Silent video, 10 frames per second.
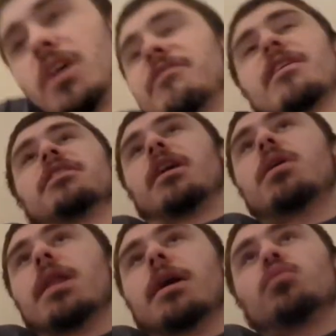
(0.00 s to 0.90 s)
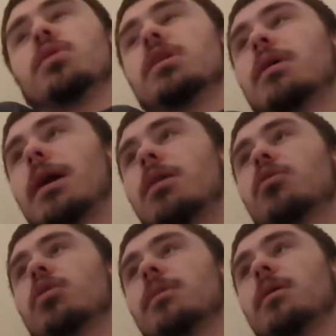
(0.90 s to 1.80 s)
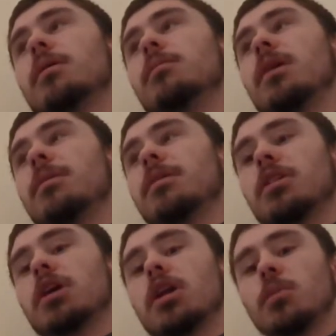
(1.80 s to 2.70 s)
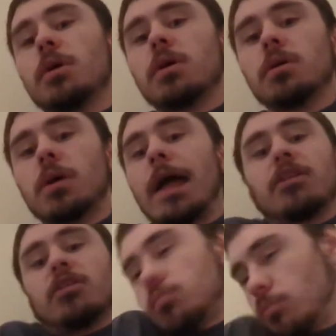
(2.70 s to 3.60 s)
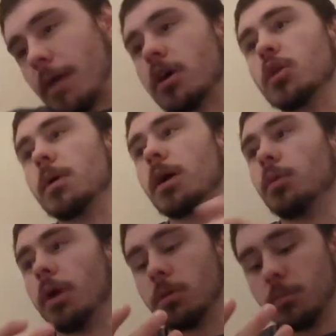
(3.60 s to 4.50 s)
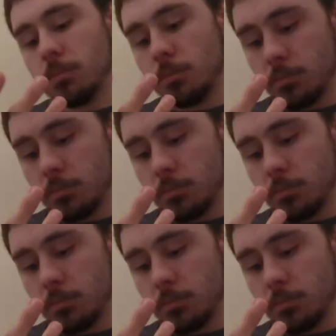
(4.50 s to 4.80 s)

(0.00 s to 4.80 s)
it out loud, so it can be basically an audiobook, I can just have the audiobook. I don't care. Like, I don't care.